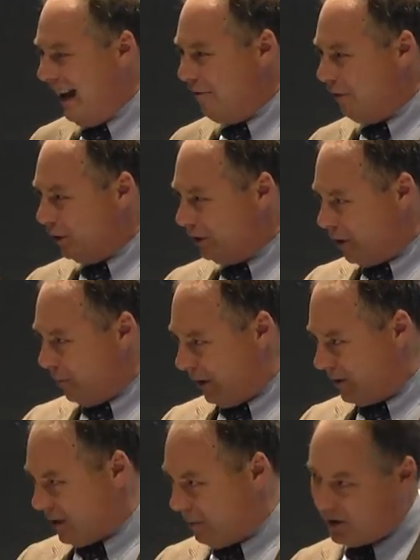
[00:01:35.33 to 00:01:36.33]
I feel a little bit
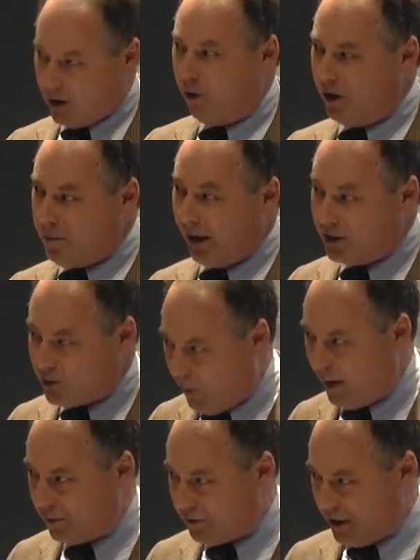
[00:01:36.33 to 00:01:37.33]
of sympathy. It's only my
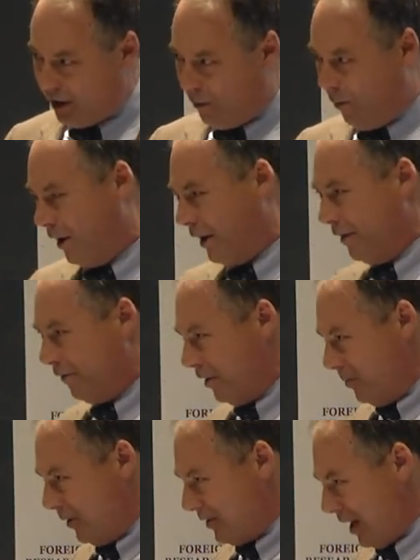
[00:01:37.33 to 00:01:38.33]
12th year working for
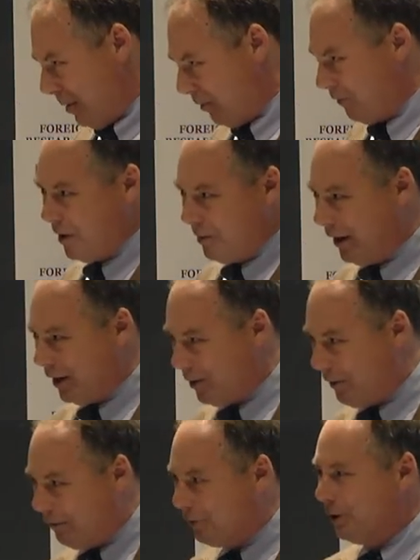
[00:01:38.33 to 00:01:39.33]
the Museum of the
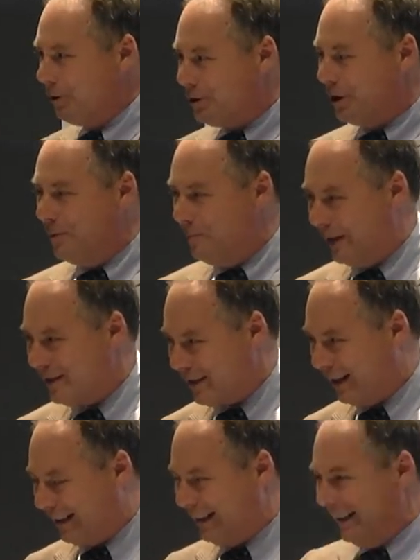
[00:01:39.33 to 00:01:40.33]
American Revolution,
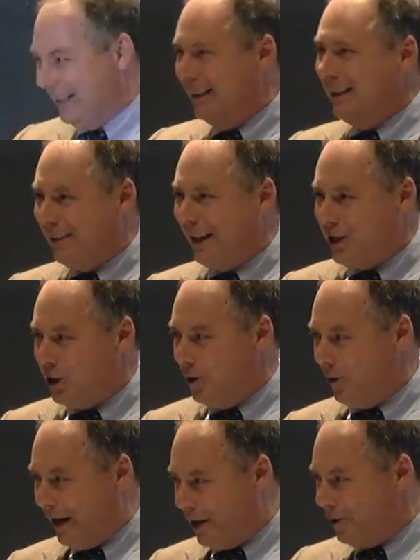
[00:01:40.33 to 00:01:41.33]
but like
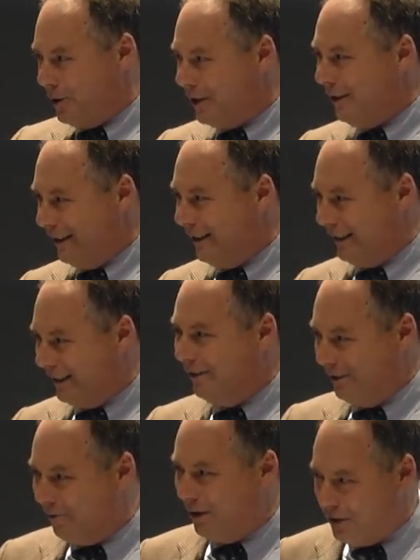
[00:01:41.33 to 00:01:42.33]
you, I know
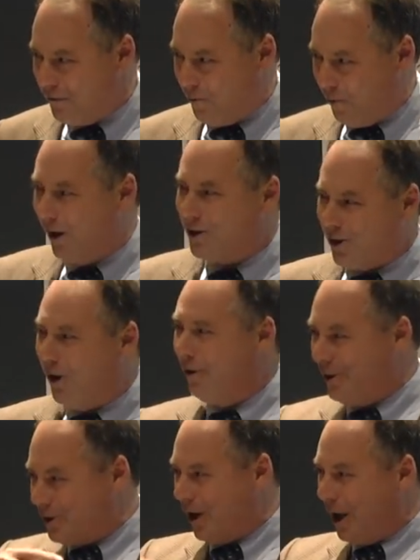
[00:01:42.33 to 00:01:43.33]
you, when you've worked all
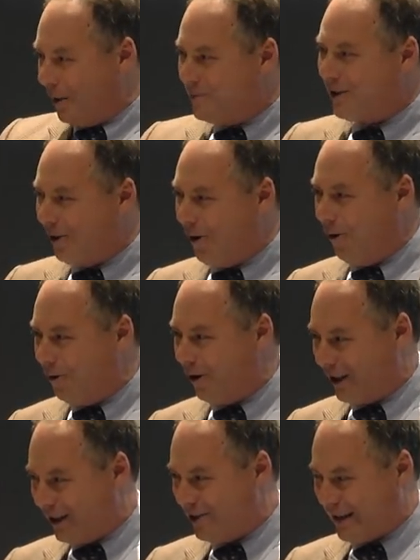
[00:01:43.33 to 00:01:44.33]
the jobs and the whole
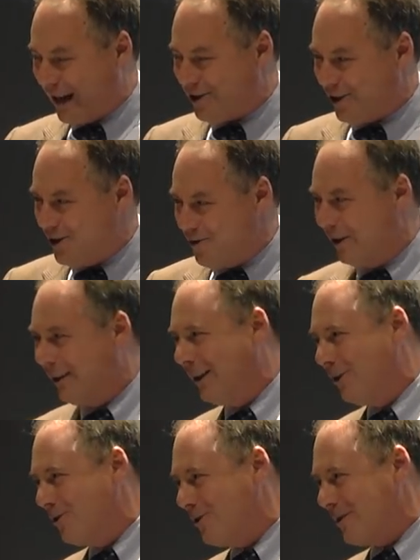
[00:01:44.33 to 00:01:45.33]
organization, you really
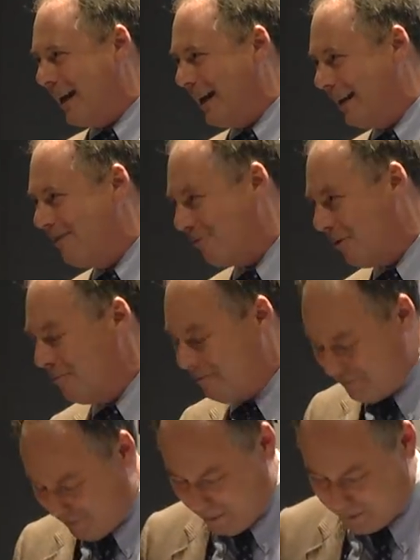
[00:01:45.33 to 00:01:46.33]
understand it
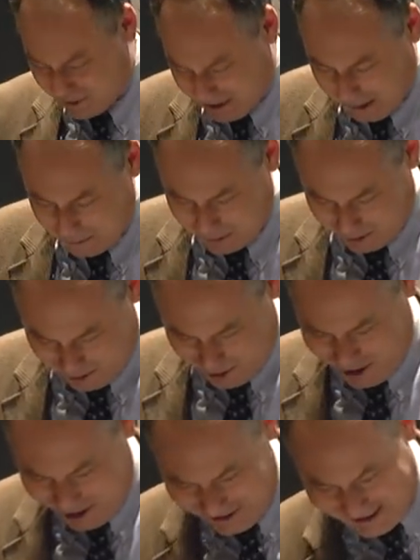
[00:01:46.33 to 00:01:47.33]
from stem to
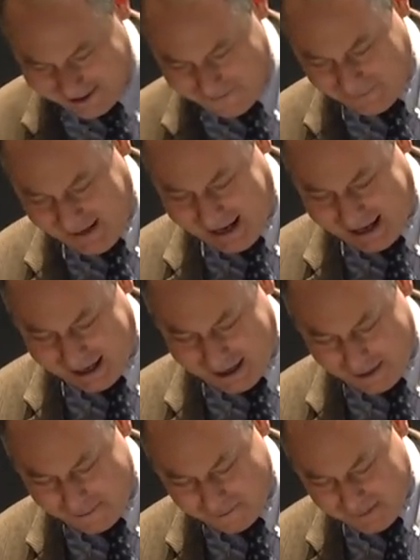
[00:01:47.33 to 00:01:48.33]
stern.
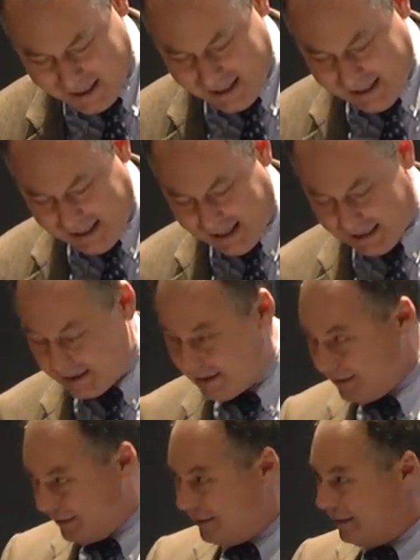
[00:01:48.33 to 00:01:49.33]

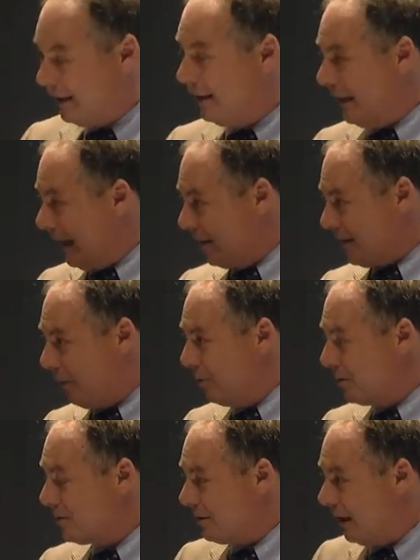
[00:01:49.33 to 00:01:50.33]
As I
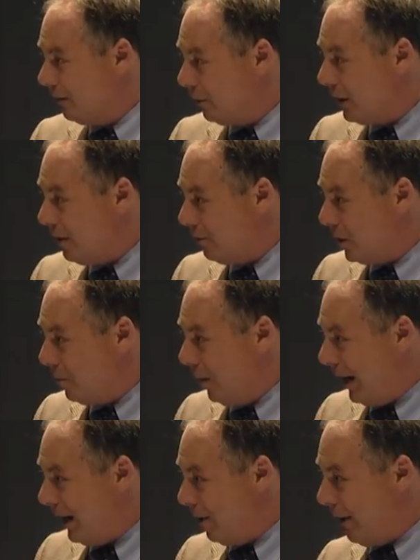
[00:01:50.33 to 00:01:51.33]
was looking through your
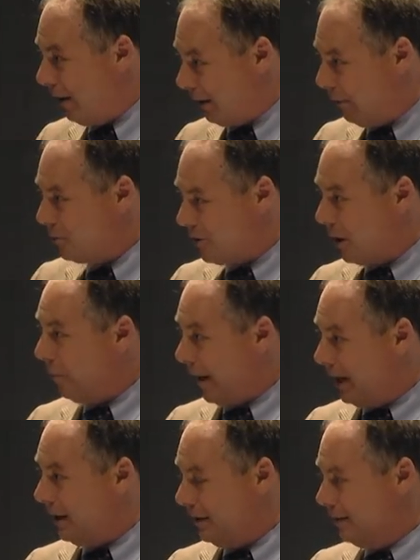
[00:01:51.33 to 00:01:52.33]
bio, Alan, I was struck
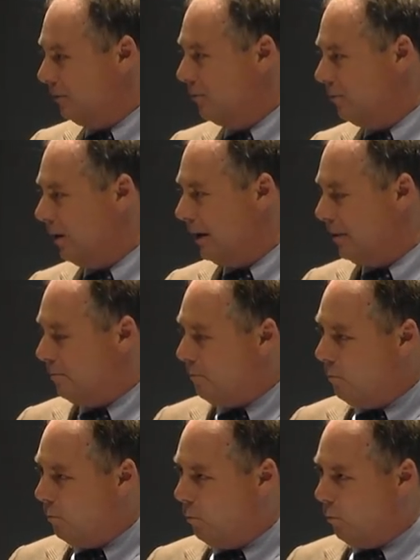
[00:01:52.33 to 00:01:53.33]
by
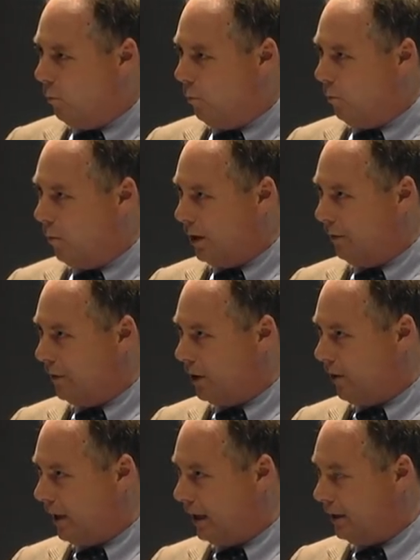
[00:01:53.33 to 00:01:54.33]
one of the
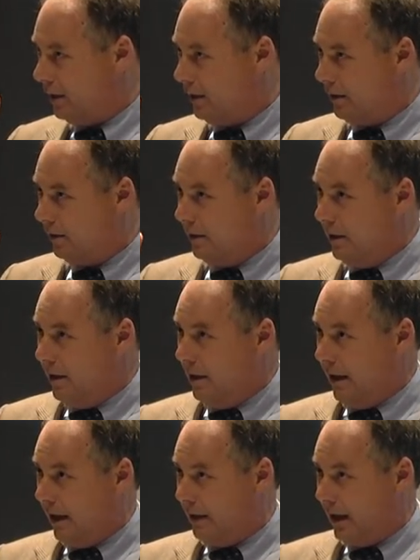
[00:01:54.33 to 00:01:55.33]
great,
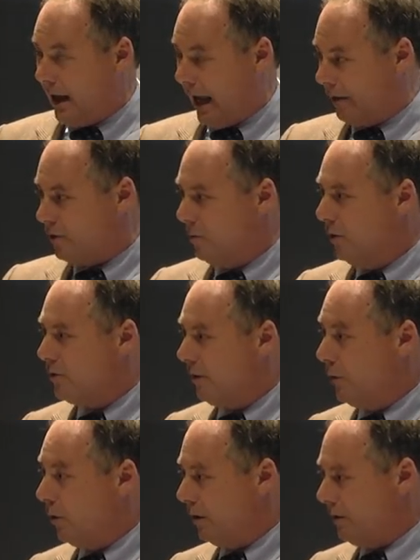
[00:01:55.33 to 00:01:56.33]
I think, attributes
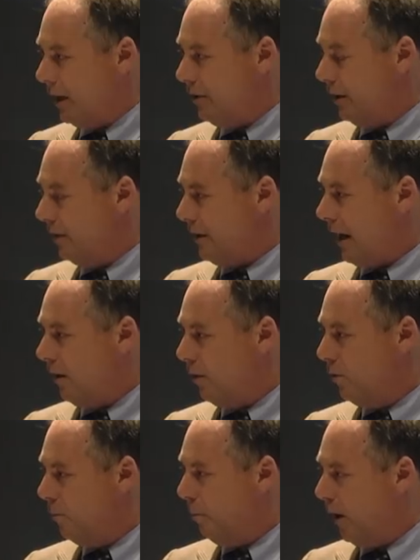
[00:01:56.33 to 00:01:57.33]
of the organization is
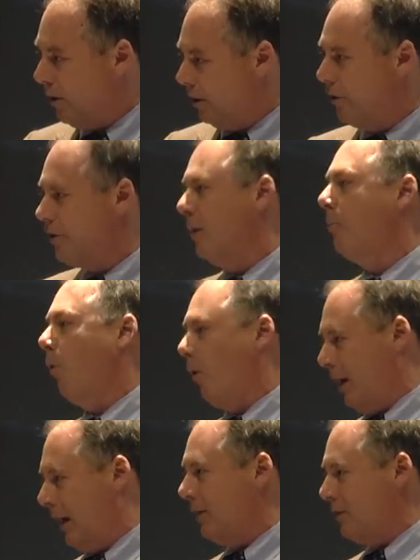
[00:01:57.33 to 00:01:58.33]
how
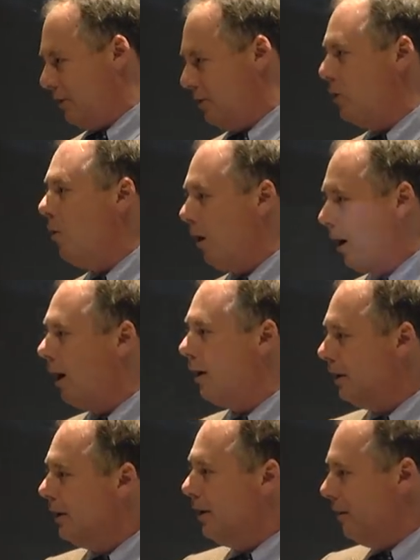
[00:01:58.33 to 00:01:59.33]
partnership-oriented you
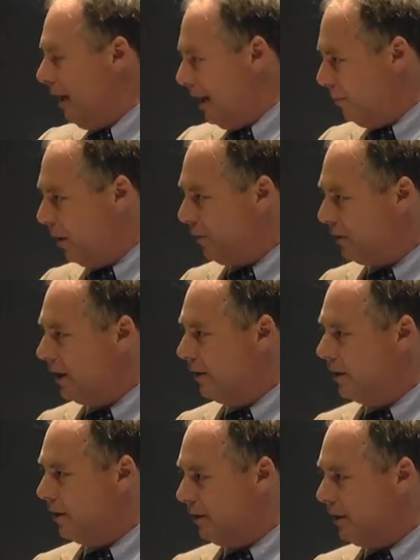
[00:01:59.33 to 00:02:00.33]
are, both
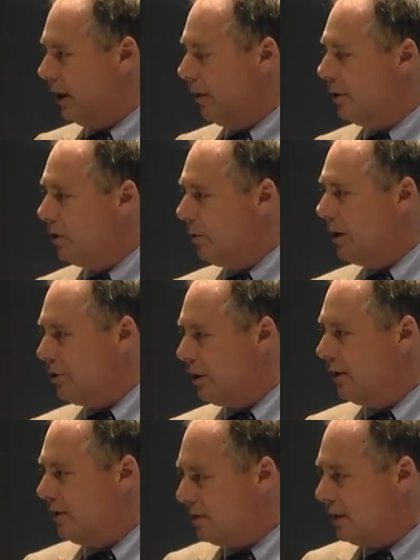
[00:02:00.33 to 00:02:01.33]
in the in the region, in the